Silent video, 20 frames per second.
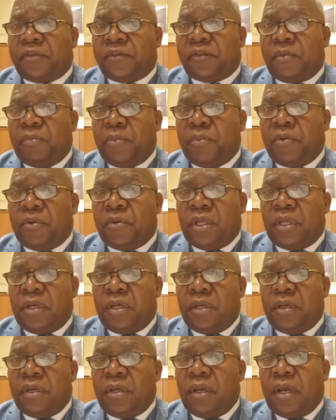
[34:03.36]
community
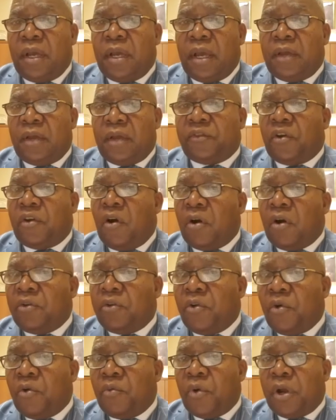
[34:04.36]
has gone
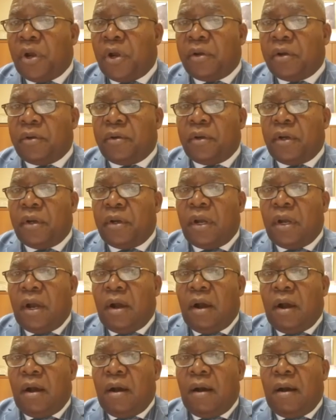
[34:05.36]

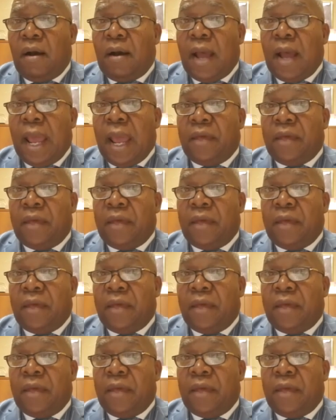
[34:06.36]
nowhere.